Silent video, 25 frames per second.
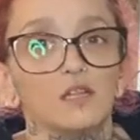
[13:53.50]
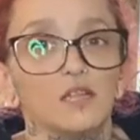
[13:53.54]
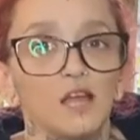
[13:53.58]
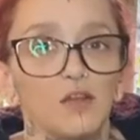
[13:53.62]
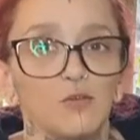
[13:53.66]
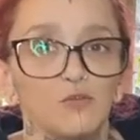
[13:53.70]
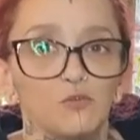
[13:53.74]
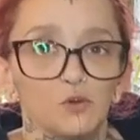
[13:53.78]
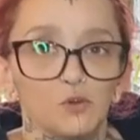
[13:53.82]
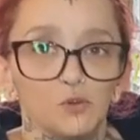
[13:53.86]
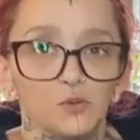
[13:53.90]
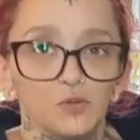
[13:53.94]

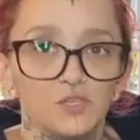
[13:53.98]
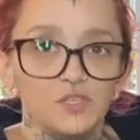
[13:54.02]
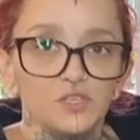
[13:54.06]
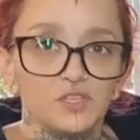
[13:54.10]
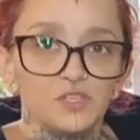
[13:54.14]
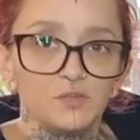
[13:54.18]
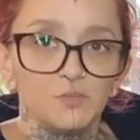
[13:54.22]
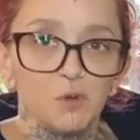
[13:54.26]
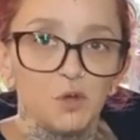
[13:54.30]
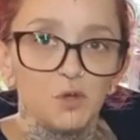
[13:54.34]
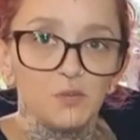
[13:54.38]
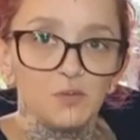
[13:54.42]
that
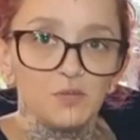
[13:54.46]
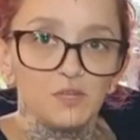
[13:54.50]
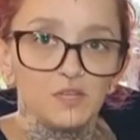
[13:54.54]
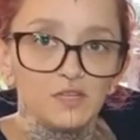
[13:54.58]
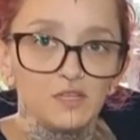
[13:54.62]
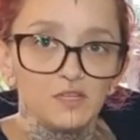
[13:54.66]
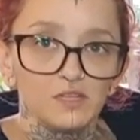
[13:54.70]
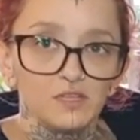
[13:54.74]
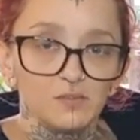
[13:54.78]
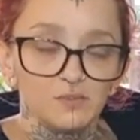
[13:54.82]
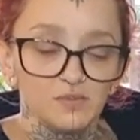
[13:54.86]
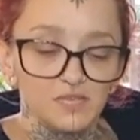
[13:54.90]
ruined the
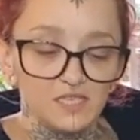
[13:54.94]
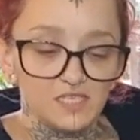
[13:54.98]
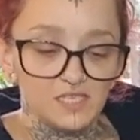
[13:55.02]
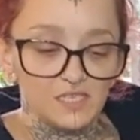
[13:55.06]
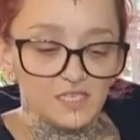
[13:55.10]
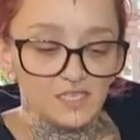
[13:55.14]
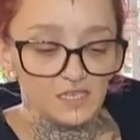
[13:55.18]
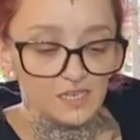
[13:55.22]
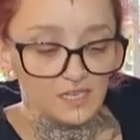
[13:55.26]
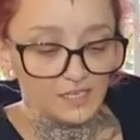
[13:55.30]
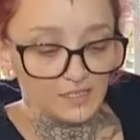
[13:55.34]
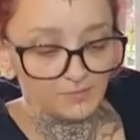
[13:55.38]
moment a little bit
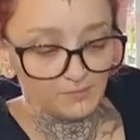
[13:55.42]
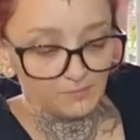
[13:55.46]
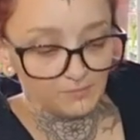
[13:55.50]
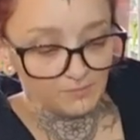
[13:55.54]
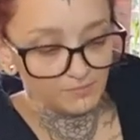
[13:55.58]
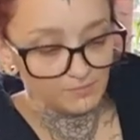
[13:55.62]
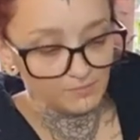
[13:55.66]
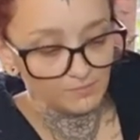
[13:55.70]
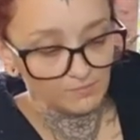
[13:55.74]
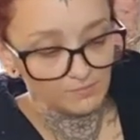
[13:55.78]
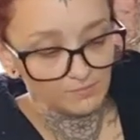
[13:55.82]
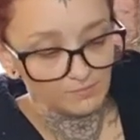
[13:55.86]
didn't
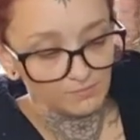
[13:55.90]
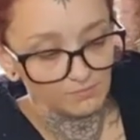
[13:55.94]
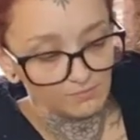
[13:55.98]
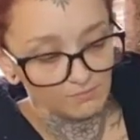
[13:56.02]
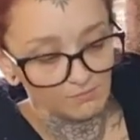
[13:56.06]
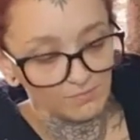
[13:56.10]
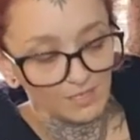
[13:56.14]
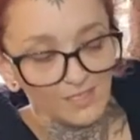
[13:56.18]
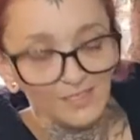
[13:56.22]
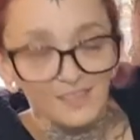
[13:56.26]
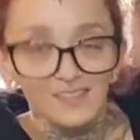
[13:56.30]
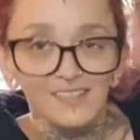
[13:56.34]

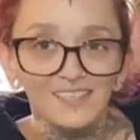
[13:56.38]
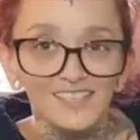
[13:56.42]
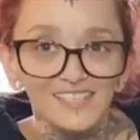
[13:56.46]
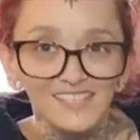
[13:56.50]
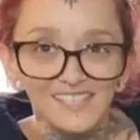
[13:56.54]
it